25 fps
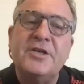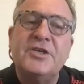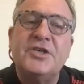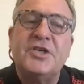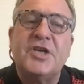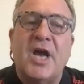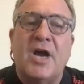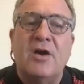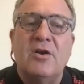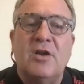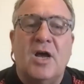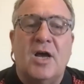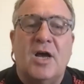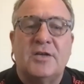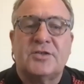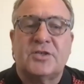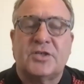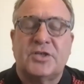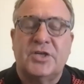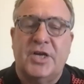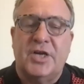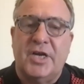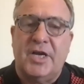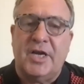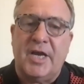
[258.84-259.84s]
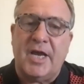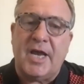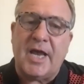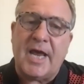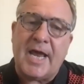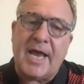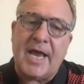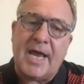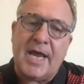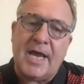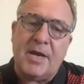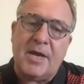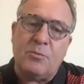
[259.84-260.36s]
did you go last year,
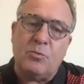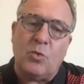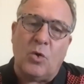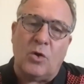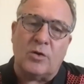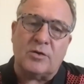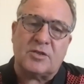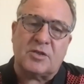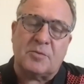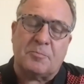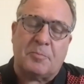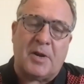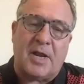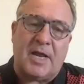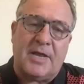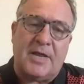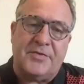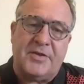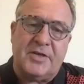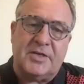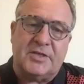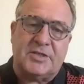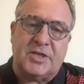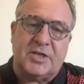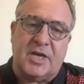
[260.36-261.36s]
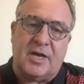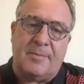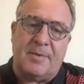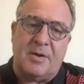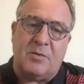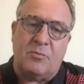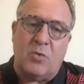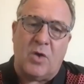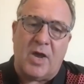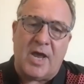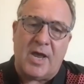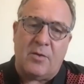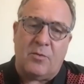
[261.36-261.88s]
and what's the plan this year? I
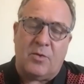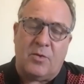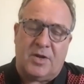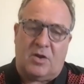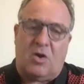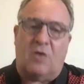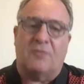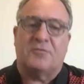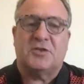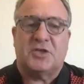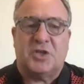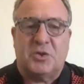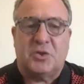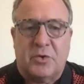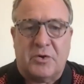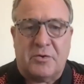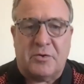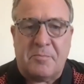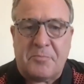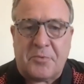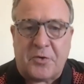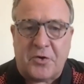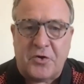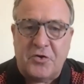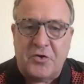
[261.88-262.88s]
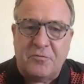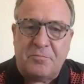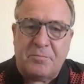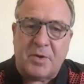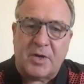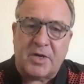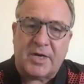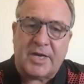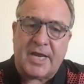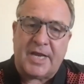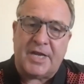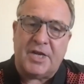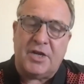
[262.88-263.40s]
mean, where you obviously want to improve,
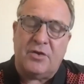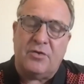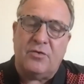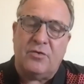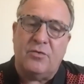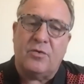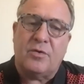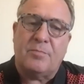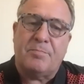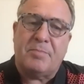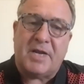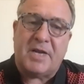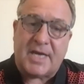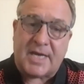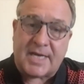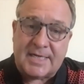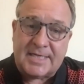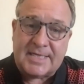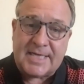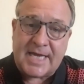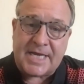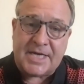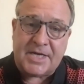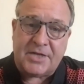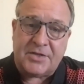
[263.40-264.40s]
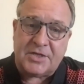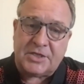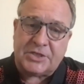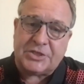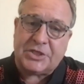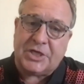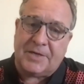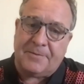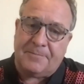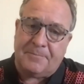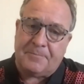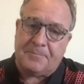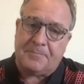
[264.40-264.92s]
but can you be a contender this
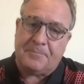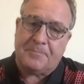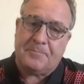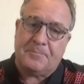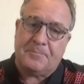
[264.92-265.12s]
year?